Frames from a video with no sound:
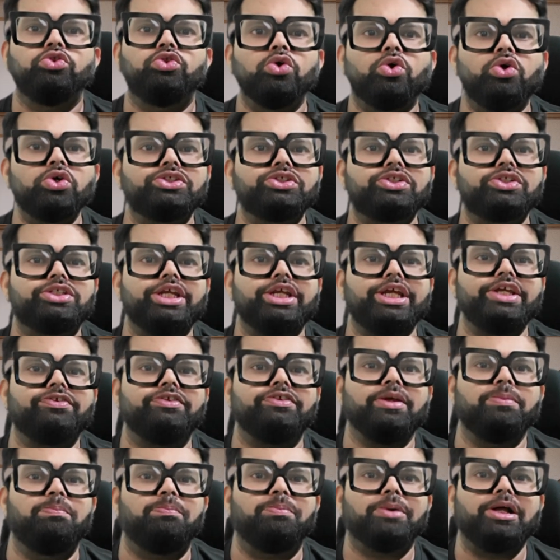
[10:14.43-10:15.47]
Those three
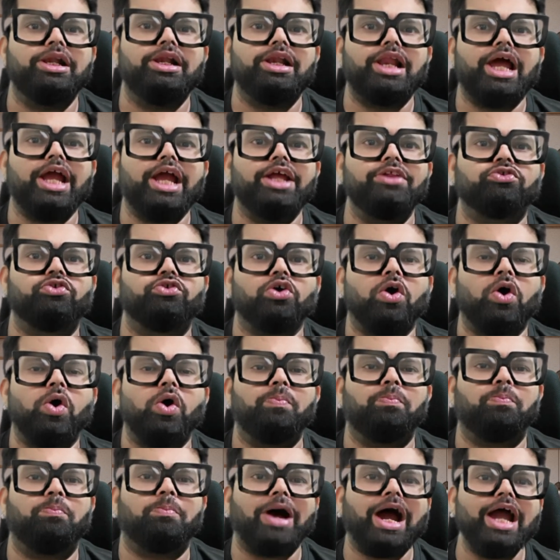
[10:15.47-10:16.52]
simple lines
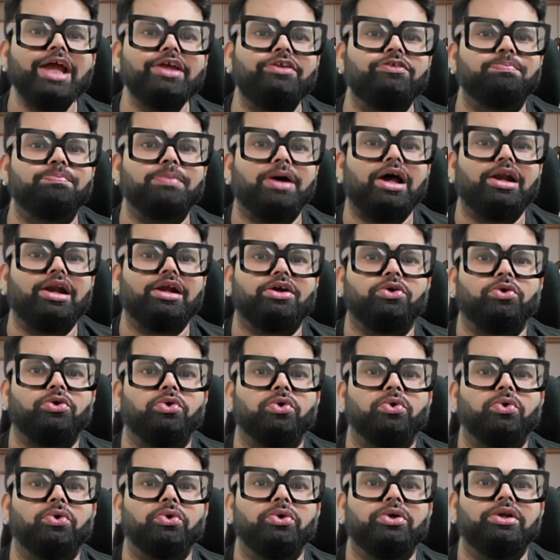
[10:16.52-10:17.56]
of PySpark
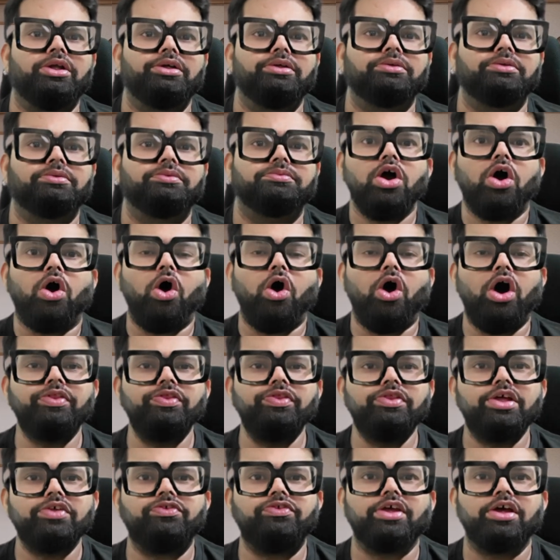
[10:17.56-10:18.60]
code
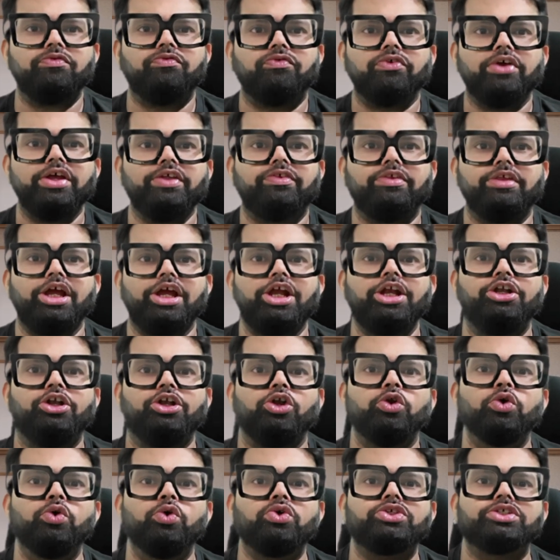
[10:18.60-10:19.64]
on the surface,
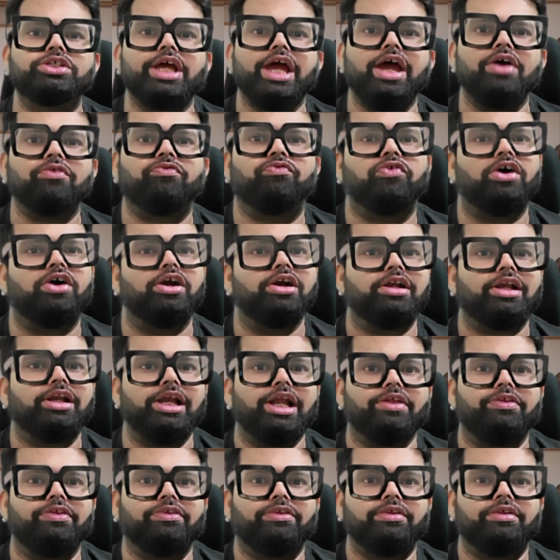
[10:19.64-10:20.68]
it looks
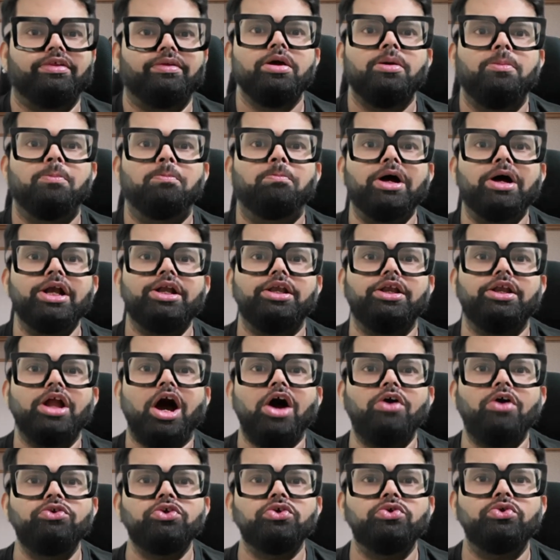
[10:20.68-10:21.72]
effortless. But
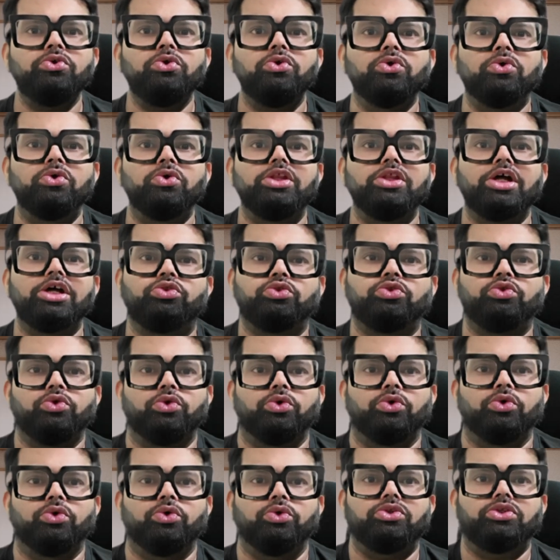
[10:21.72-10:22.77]
now you know the
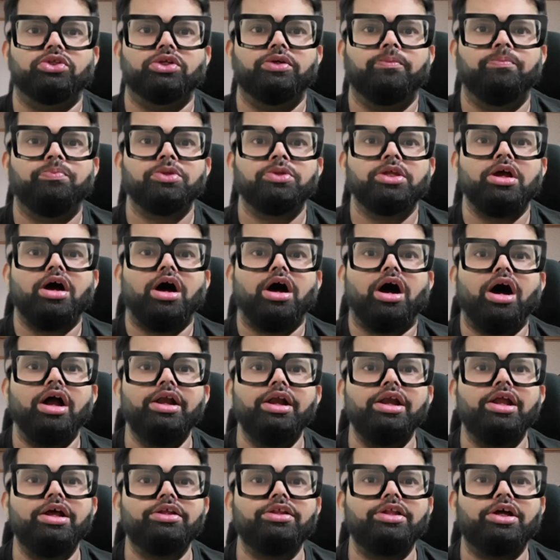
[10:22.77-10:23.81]
truth.
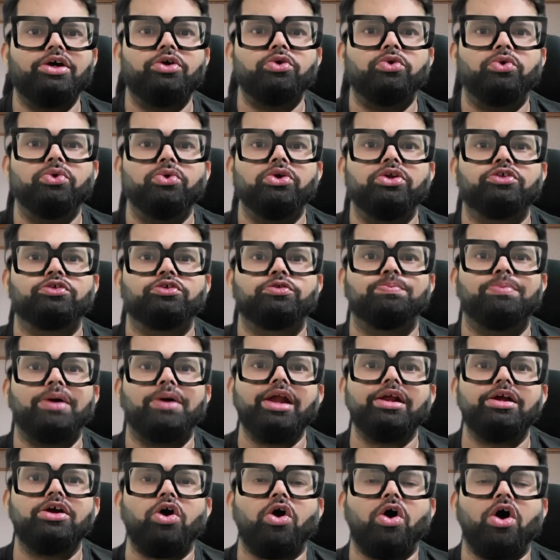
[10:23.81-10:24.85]
Under the hood,
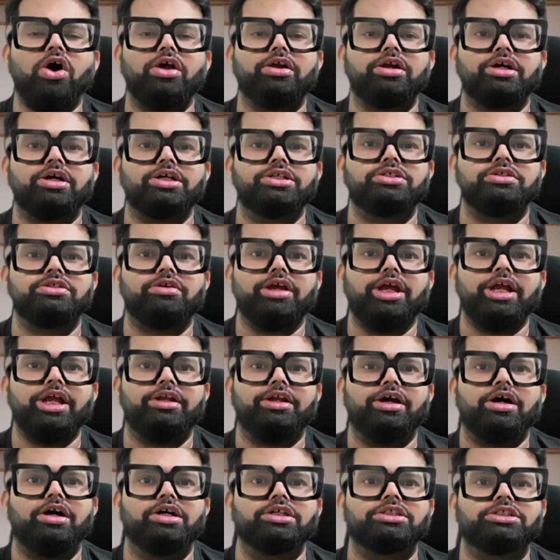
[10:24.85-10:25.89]
Spark
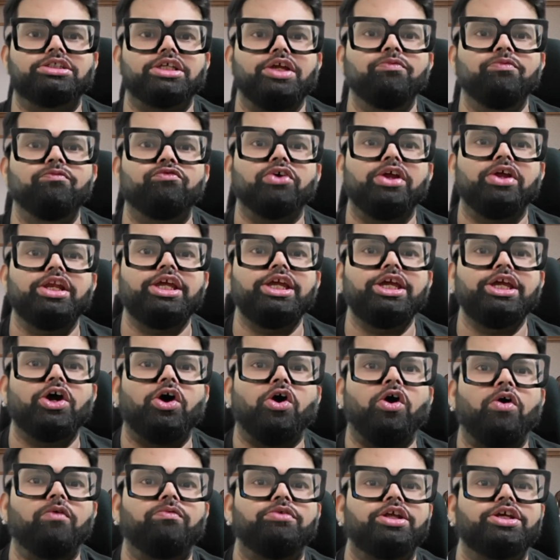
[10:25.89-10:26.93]
orchestrates a symphony
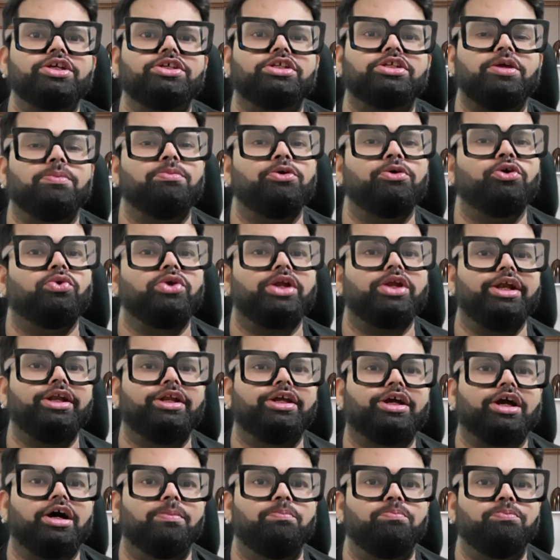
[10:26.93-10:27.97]
of
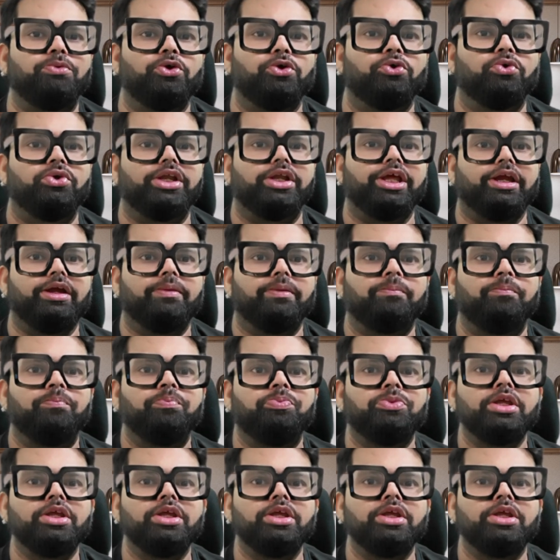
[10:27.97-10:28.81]
distributed computing